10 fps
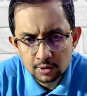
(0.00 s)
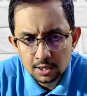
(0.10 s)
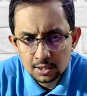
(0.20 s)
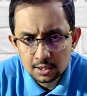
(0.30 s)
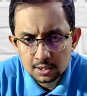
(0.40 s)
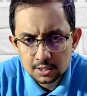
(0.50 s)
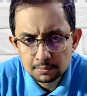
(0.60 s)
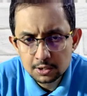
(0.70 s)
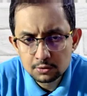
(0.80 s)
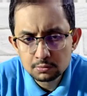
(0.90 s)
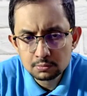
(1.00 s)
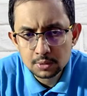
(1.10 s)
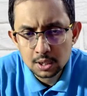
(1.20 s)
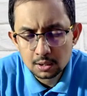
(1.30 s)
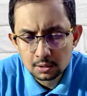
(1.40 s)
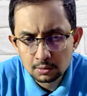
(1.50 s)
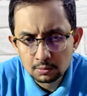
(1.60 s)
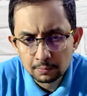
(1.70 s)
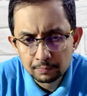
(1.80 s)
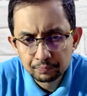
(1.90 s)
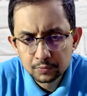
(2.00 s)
want simply to no